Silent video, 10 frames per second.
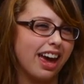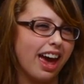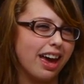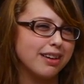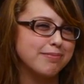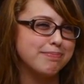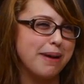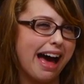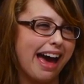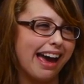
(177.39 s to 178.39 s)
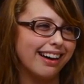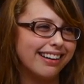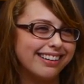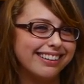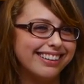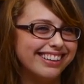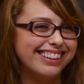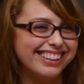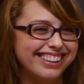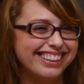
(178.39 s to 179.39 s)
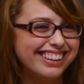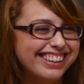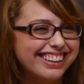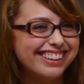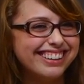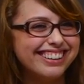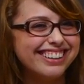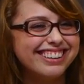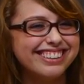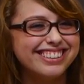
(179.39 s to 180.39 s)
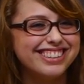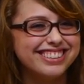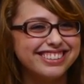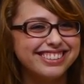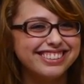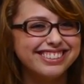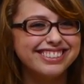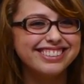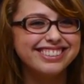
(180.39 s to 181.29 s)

(silent)